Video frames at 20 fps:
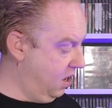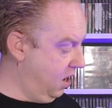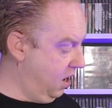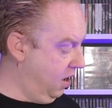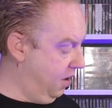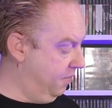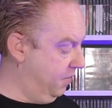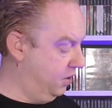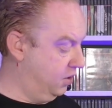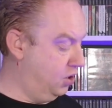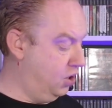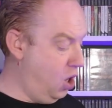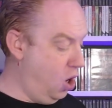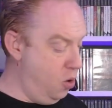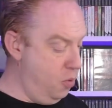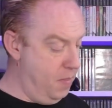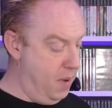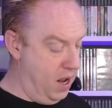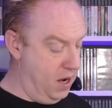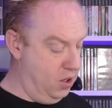Um, there's
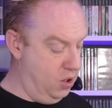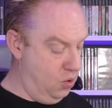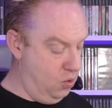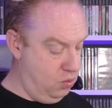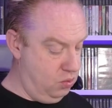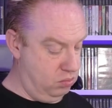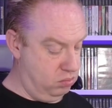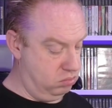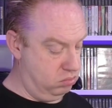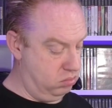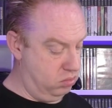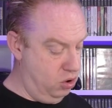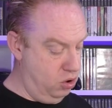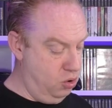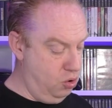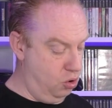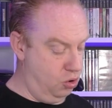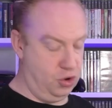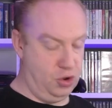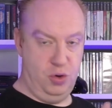no manual.
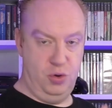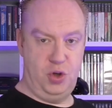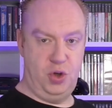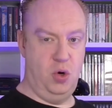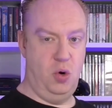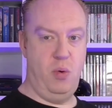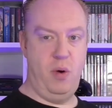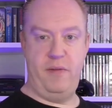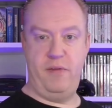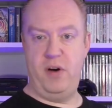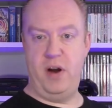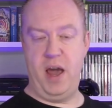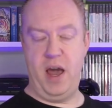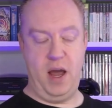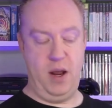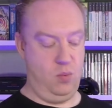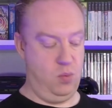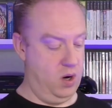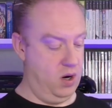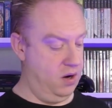Not too sure whether it
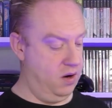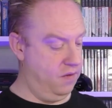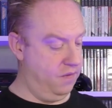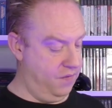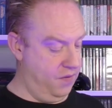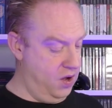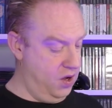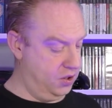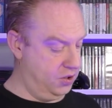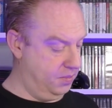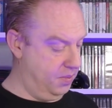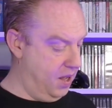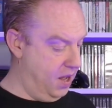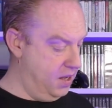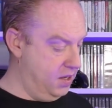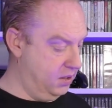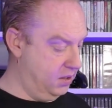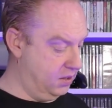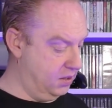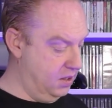had one in the first
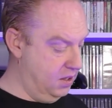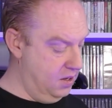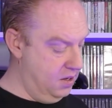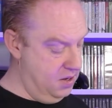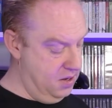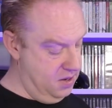place.